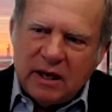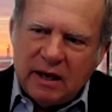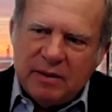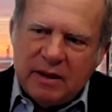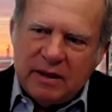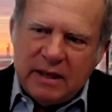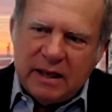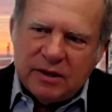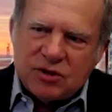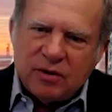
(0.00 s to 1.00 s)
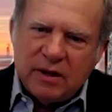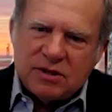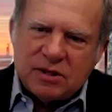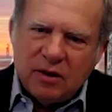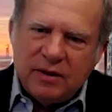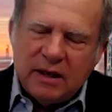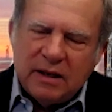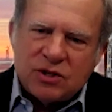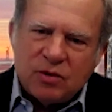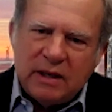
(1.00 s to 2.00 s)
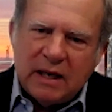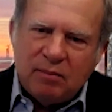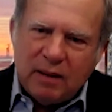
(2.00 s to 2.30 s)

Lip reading: in the industry. So the industry got